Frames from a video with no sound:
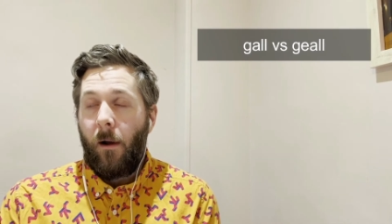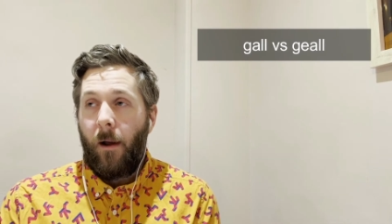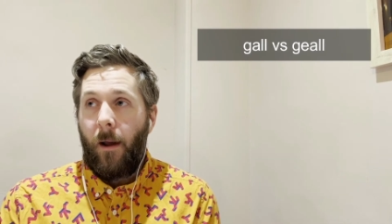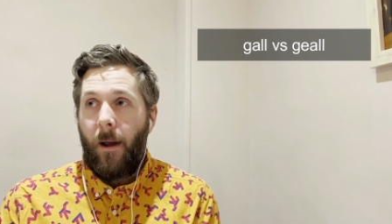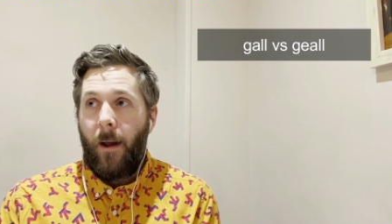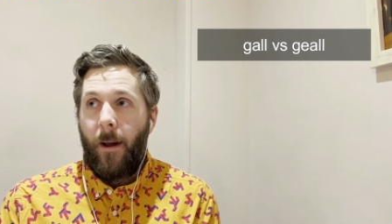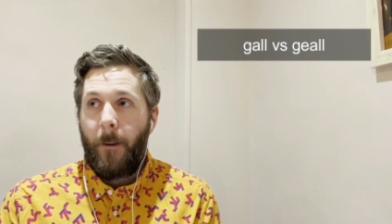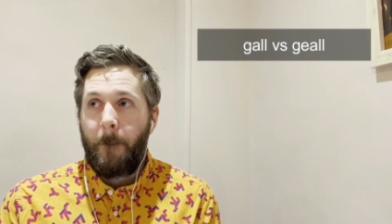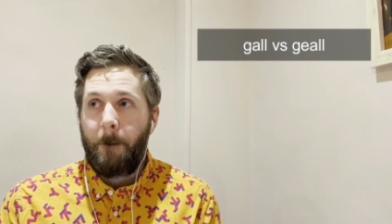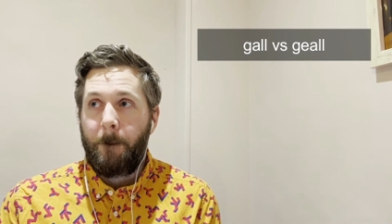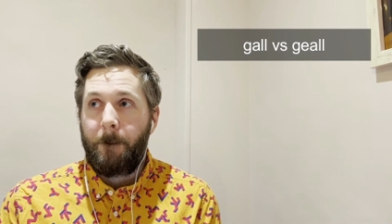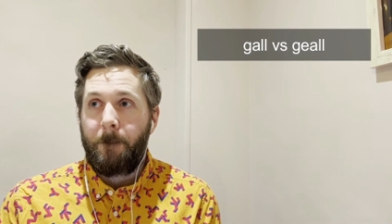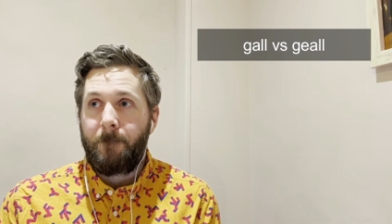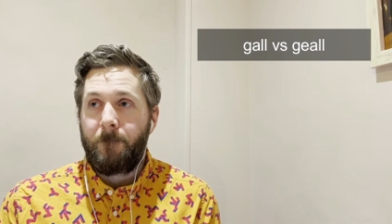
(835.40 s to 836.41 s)

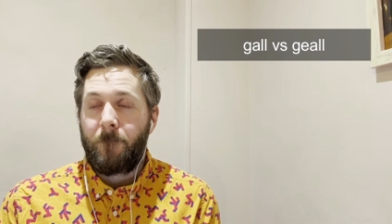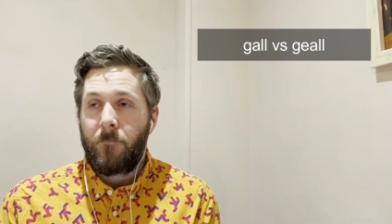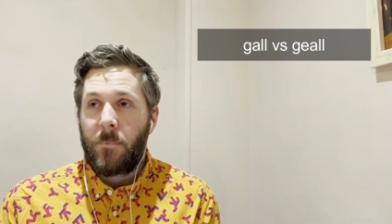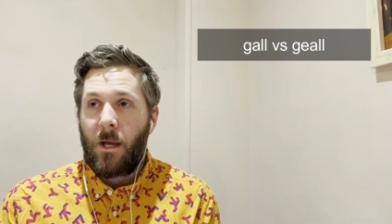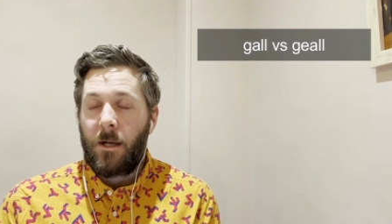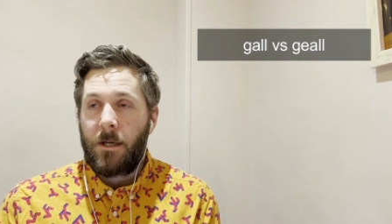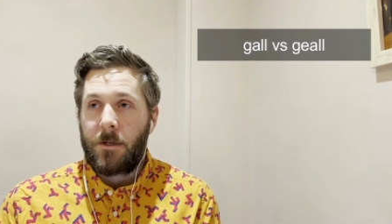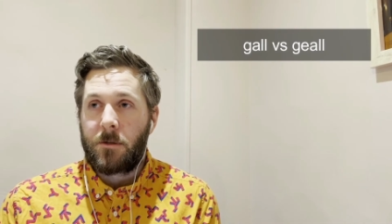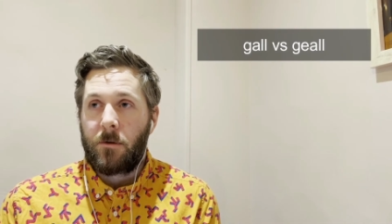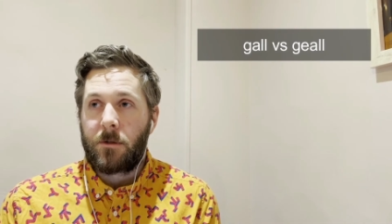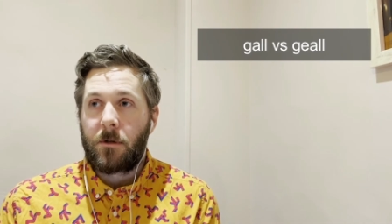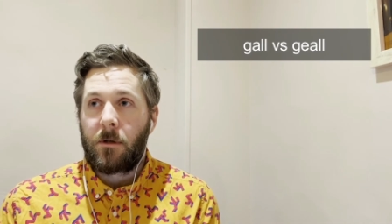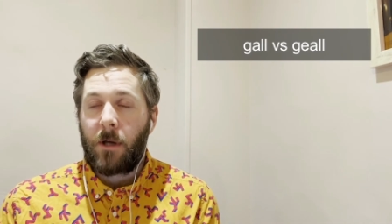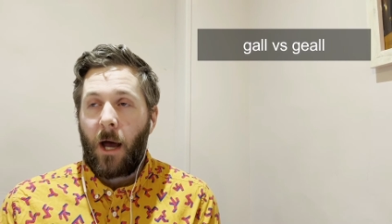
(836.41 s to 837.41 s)
And yeah, so
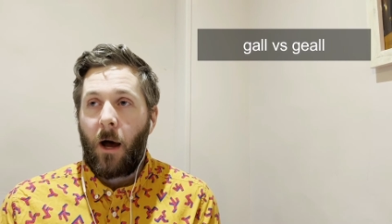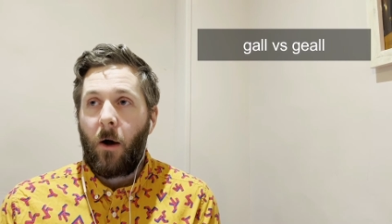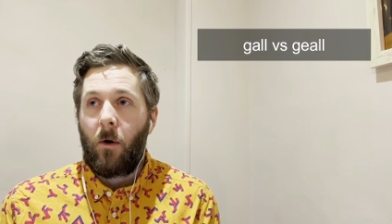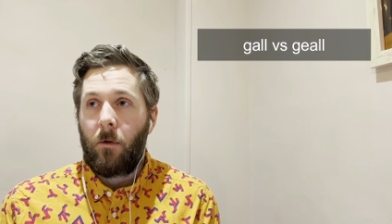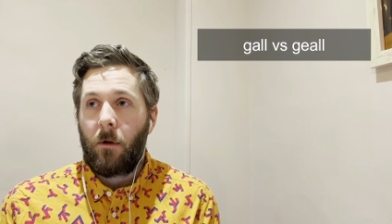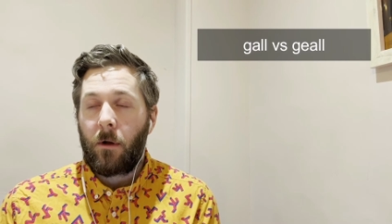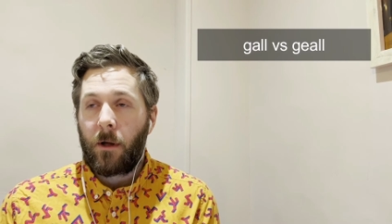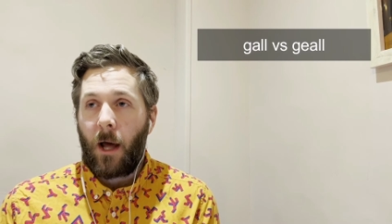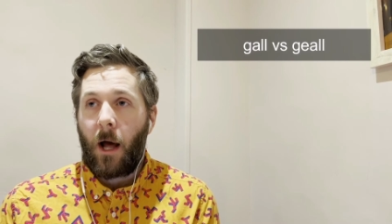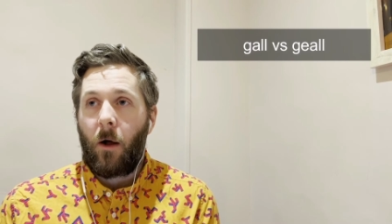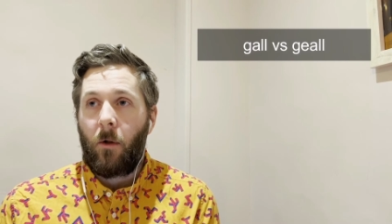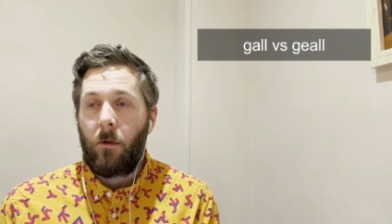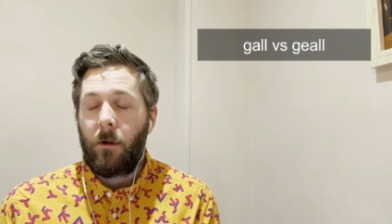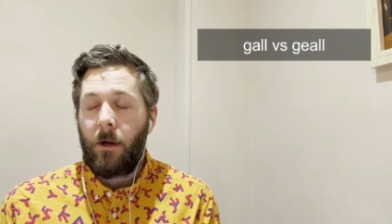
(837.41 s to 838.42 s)
it's gall.
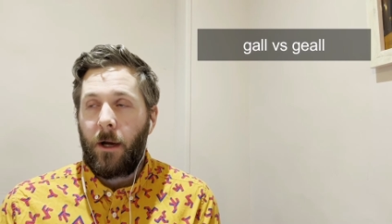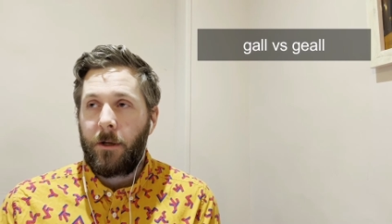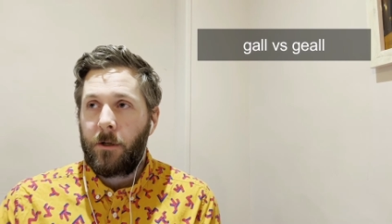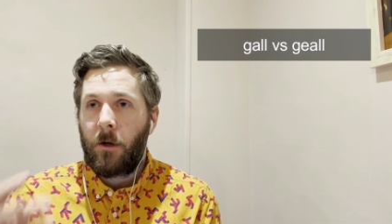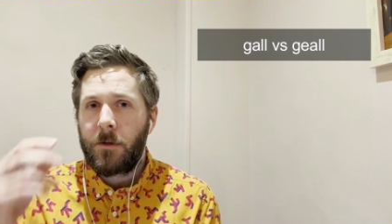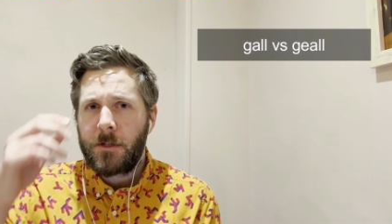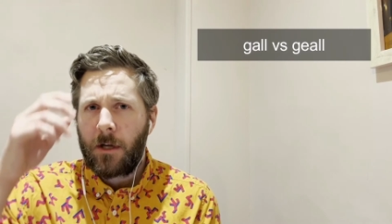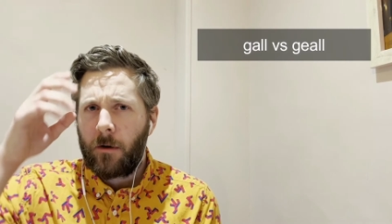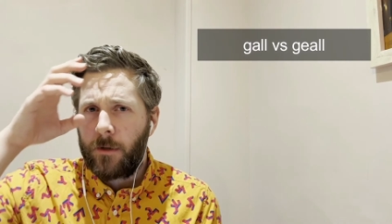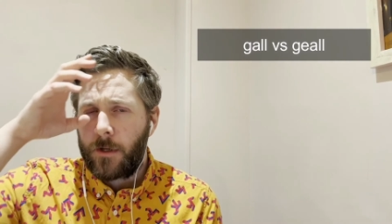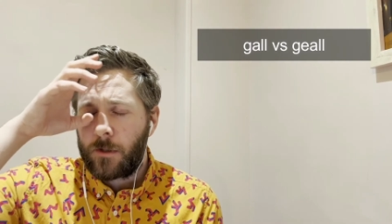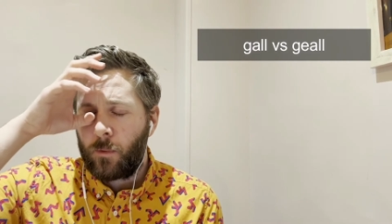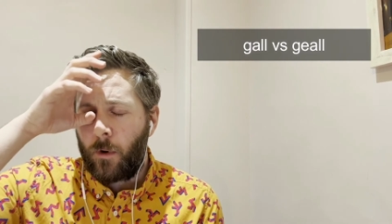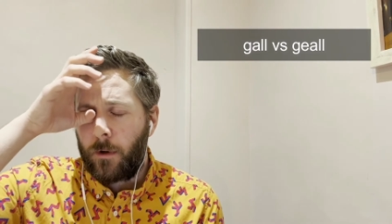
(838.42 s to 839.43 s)
And you notice here in
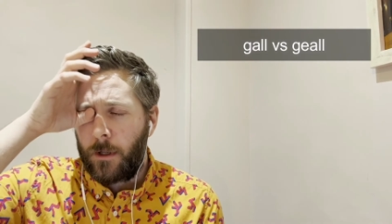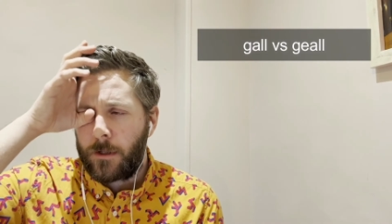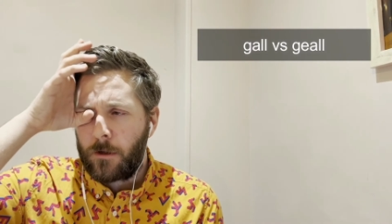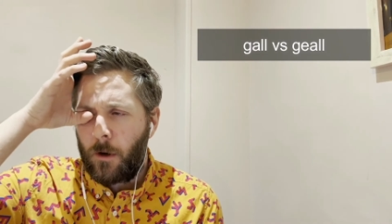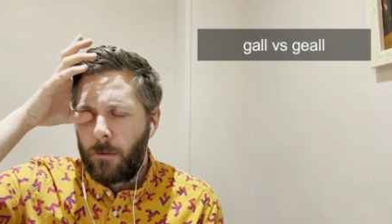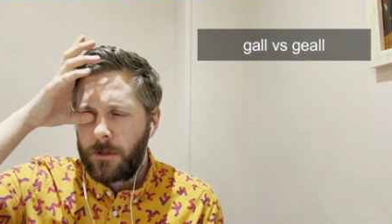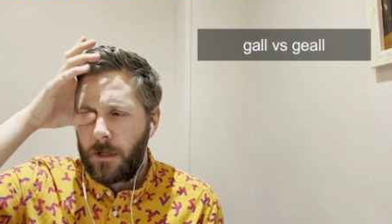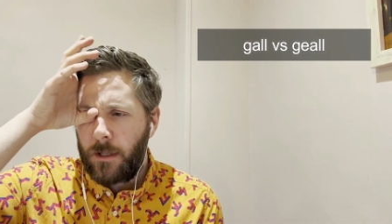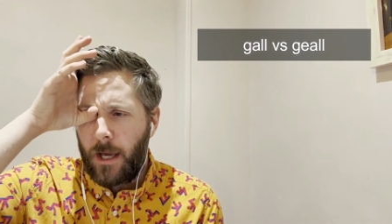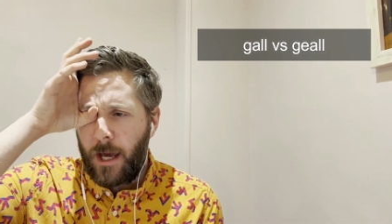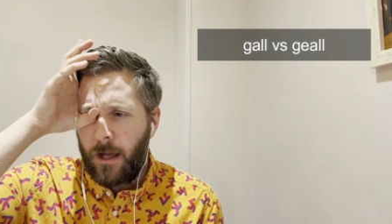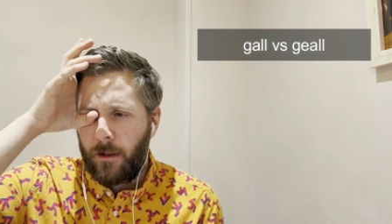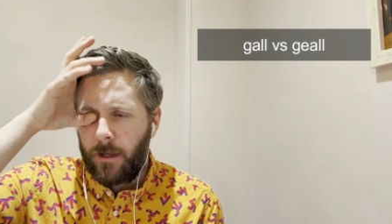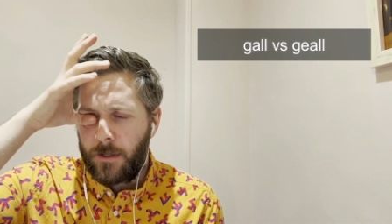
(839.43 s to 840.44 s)
this one, it's almost like the
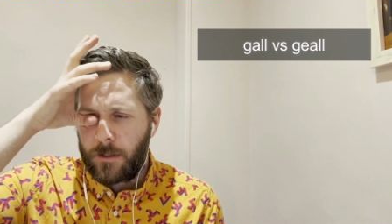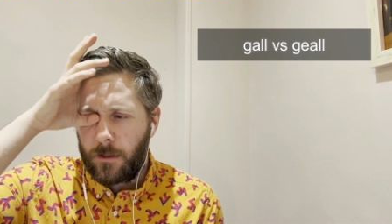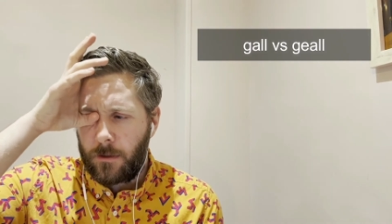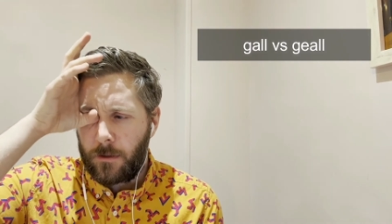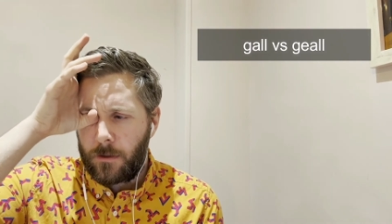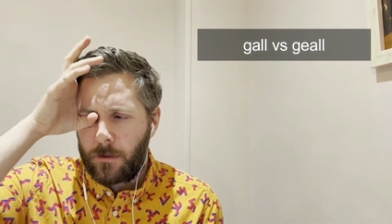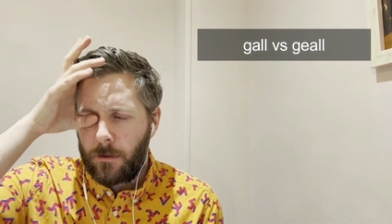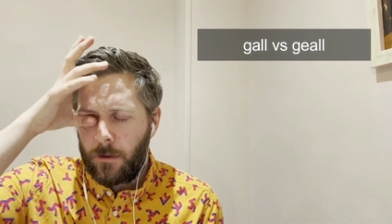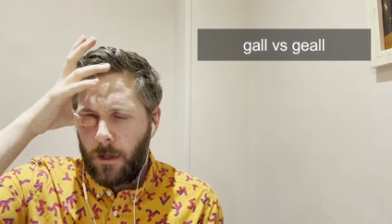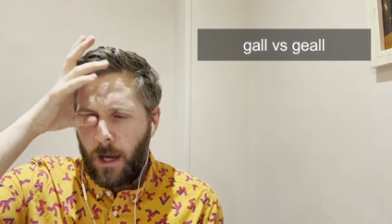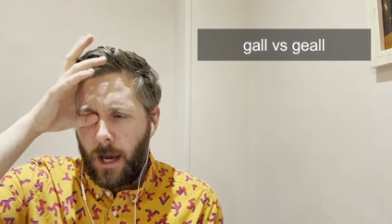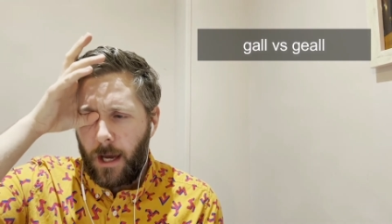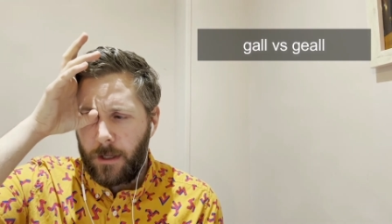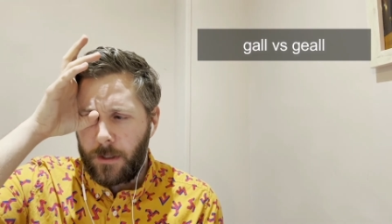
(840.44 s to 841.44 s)
L isn't
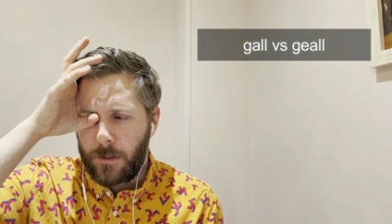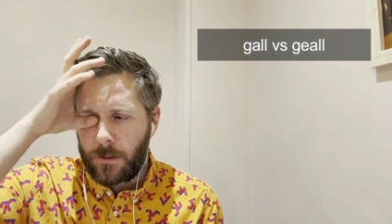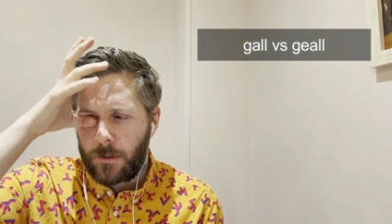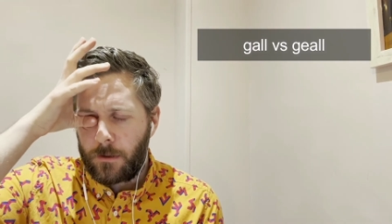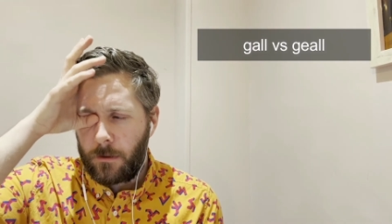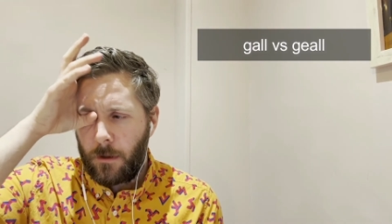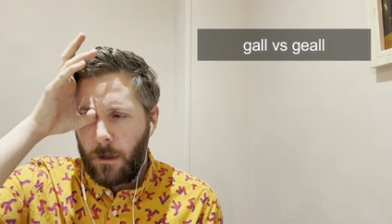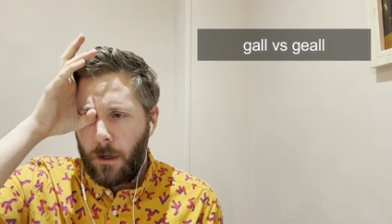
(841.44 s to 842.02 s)
as